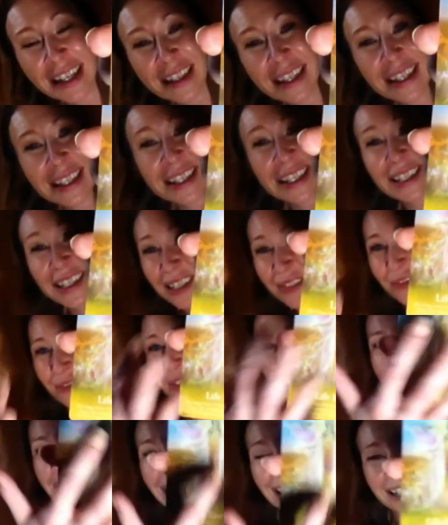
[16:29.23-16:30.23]
This is
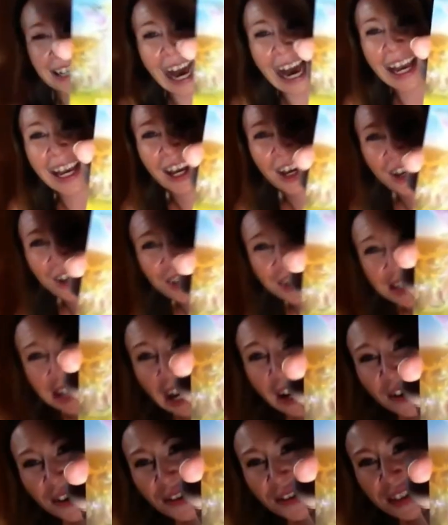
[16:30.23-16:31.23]
like Gaia
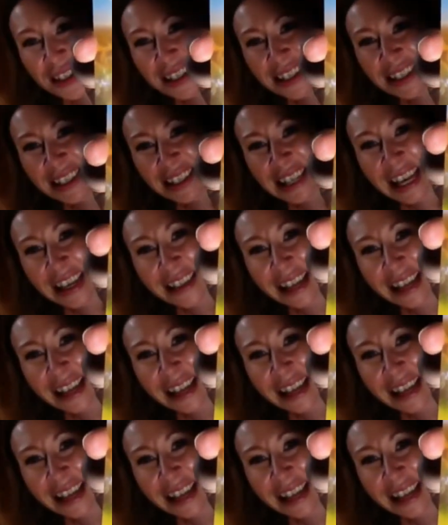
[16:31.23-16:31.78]
herself. This is like